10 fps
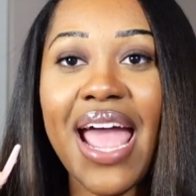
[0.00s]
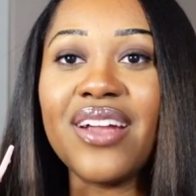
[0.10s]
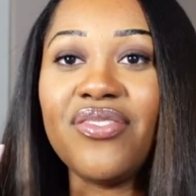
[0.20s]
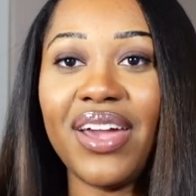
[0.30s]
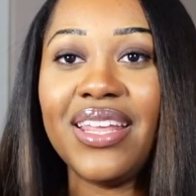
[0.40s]

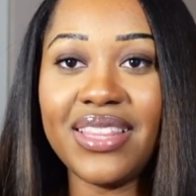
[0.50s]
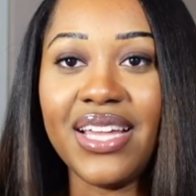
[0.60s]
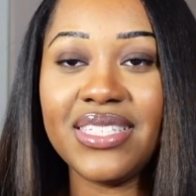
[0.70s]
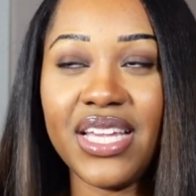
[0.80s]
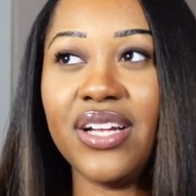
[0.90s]
aggravating
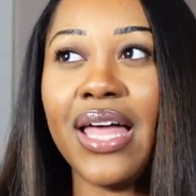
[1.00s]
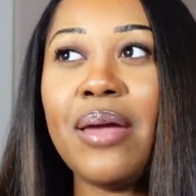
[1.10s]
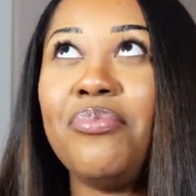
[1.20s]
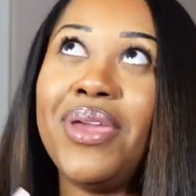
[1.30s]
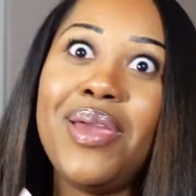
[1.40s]
thing to hear,
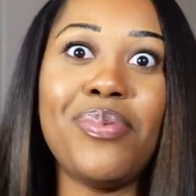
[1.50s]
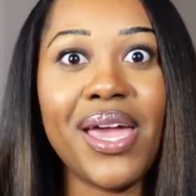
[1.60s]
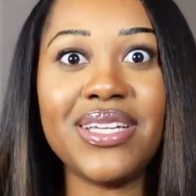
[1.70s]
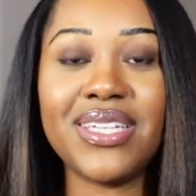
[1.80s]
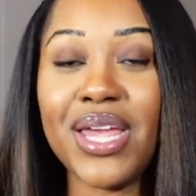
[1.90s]
like, be
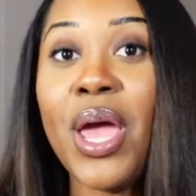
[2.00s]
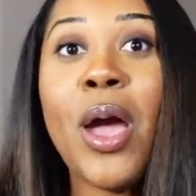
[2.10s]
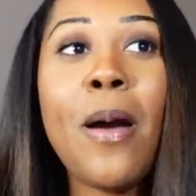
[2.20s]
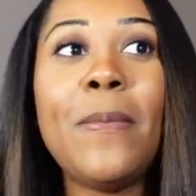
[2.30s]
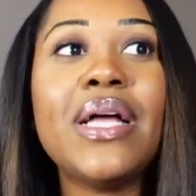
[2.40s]
patient.
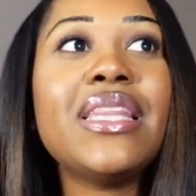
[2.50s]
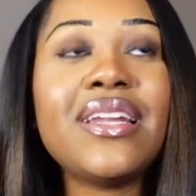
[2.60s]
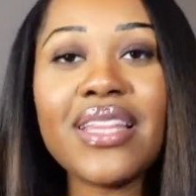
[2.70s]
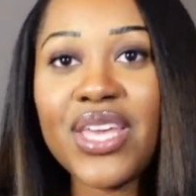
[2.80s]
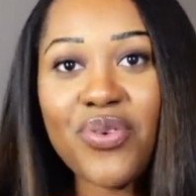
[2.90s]
But
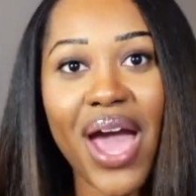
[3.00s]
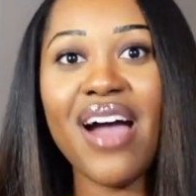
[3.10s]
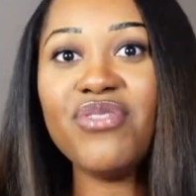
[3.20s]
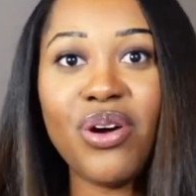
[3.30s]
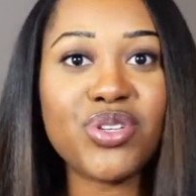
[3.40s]
literally, you
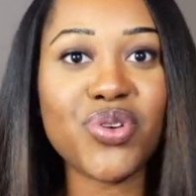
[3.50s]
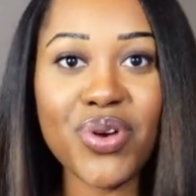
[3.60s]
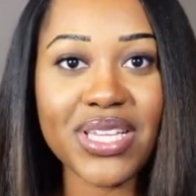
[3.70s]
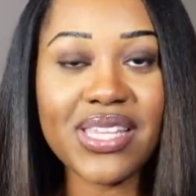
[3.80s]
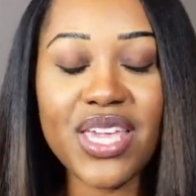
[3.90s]
have no
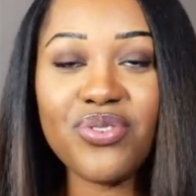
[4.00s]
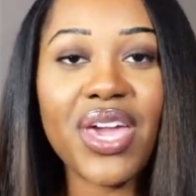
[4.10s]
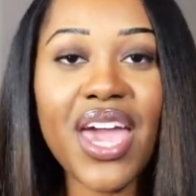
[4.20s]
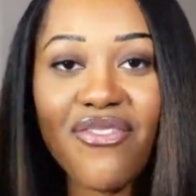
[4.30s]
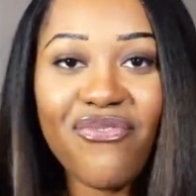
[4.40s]
choice. Like, you
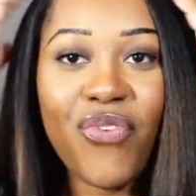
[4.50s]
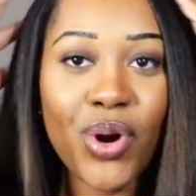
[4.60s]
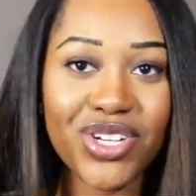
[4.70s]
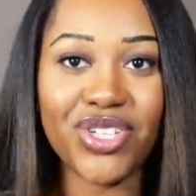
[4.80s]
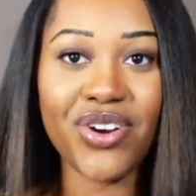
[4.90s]
can't
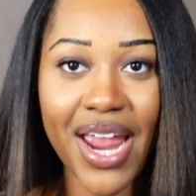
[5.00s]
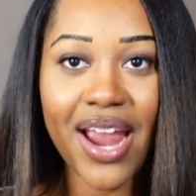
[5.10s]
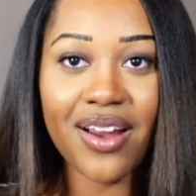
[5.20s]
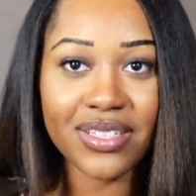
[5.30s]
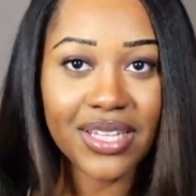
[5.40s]
force your
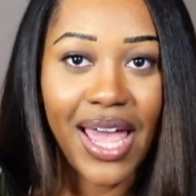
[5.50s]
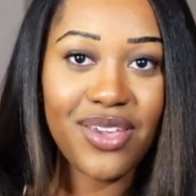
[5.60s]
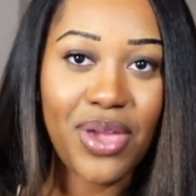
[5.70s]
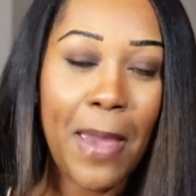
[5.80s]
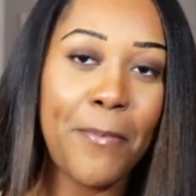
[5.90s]
hair to, like,
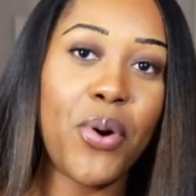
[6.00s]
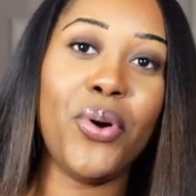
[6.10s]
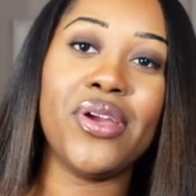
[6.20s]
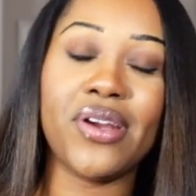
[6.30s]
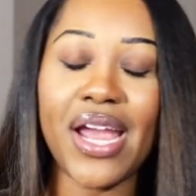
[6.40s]
you can't
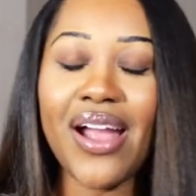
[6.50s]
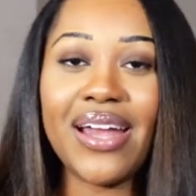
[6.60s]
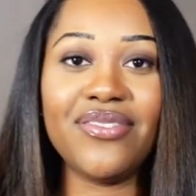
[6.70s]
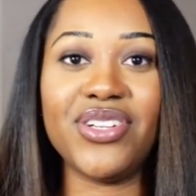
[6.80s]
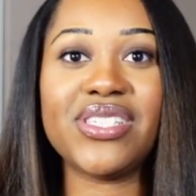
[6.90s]
pull your hair
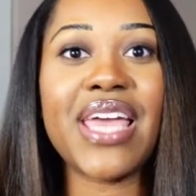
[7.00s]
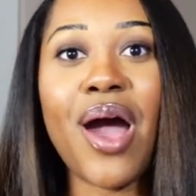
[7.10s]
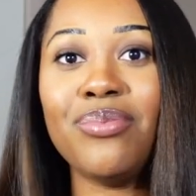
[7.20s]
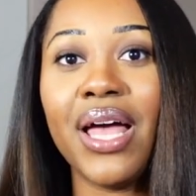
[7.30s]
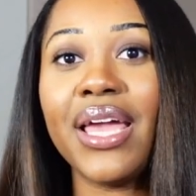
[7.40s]
out of your
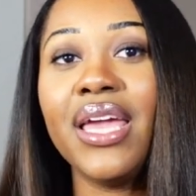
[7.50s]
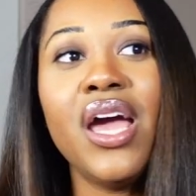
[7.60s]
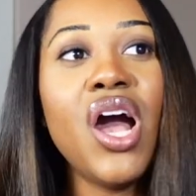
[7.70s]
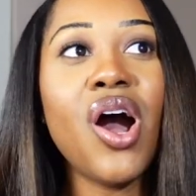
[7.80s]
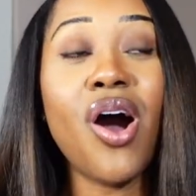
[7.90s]
scalp. Like,
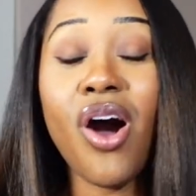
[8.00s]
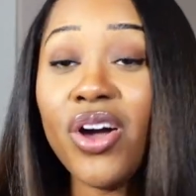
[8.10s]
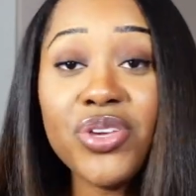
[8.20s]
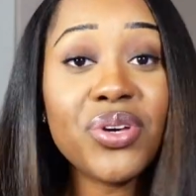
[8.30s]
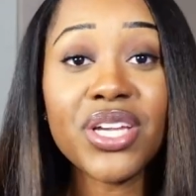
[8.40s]
all
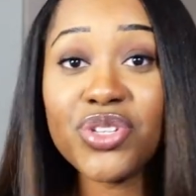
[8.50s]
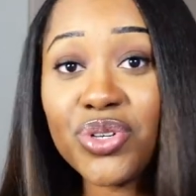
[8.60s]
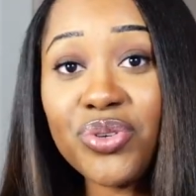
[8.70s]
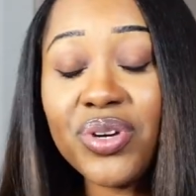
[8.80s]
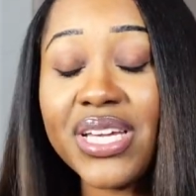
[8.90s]
you can
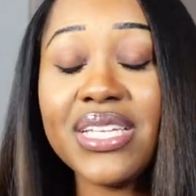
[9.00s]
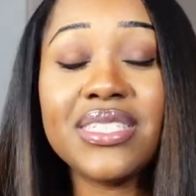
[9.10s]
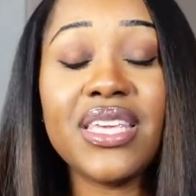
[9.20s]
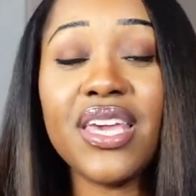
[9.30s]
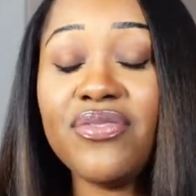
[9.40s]
do
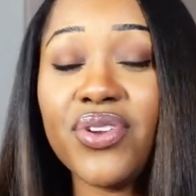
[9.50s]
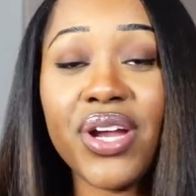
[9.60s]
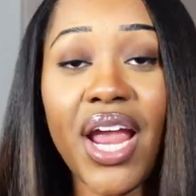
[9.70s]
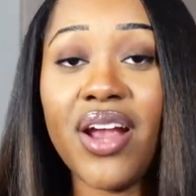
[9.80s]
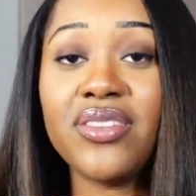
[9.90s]
is give your
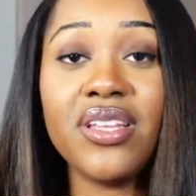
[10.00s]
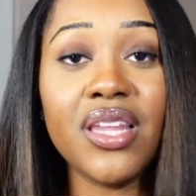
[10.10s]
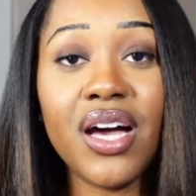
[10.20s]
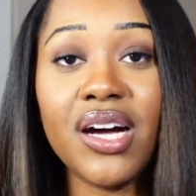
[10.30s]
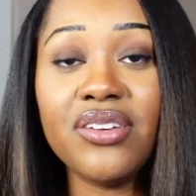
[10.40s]
hair the
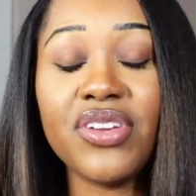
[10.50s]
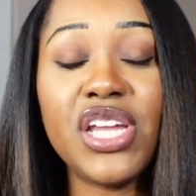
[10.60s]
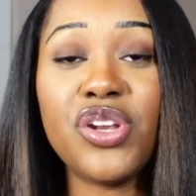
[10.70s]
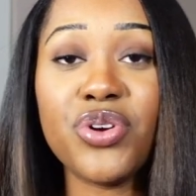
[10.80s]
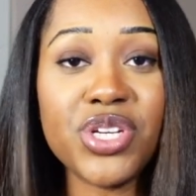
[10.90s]
love
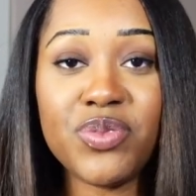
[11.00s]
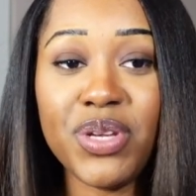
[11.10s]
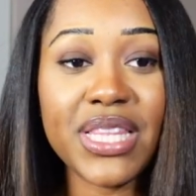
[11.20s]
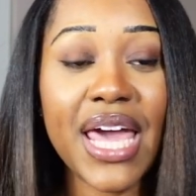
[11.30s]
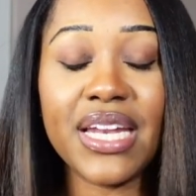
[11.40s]
and
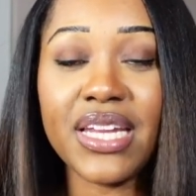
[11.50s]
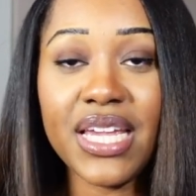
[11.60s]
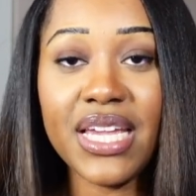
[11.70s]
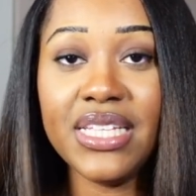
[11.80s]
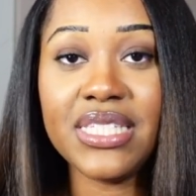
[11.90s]
nourishment that it
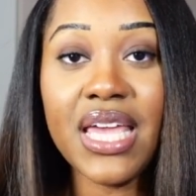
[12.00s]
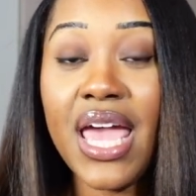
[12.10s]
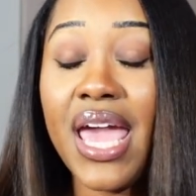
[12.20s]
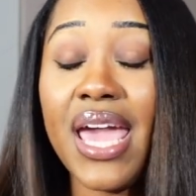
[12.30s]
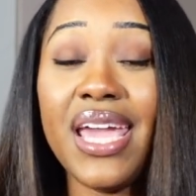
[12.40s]
needs,
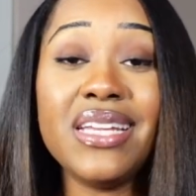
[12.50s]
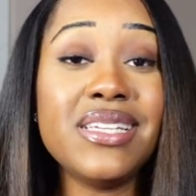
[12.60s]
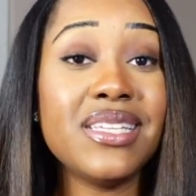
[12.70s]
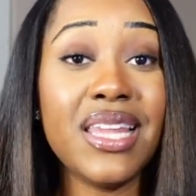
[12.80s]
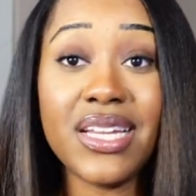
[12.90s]
and
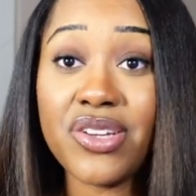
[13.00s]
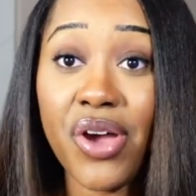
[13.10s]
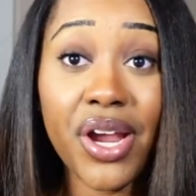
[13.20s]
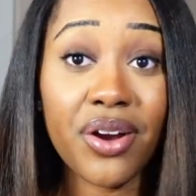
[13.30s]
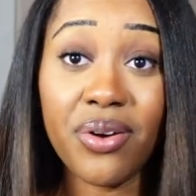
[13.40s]
just let your
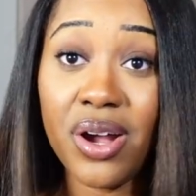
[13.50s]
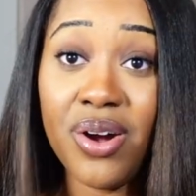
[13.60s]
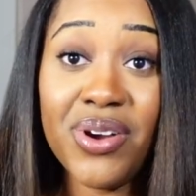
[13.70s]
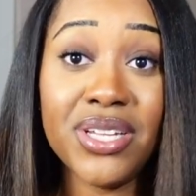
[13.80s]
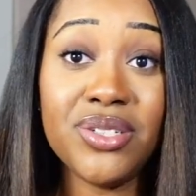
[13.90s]
hair
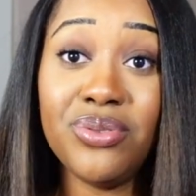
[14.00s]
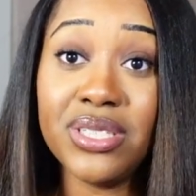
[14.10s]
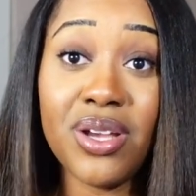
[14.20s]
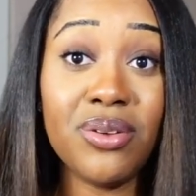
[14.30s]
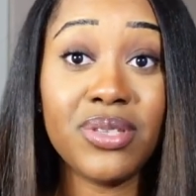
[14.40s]
grow and do
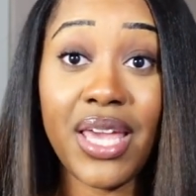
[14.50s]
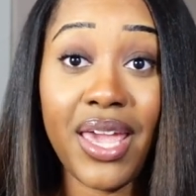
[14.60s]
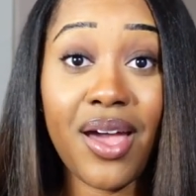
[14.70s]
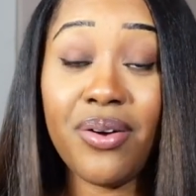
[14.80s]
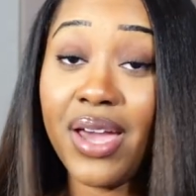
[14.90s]
its own
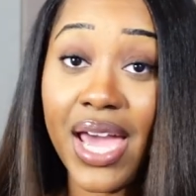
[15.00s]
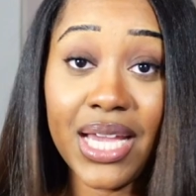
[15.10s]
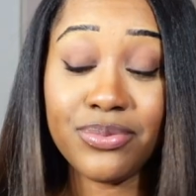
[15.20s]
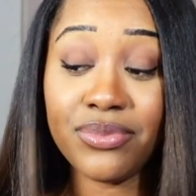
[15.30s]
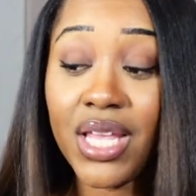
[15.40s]
thing, okay?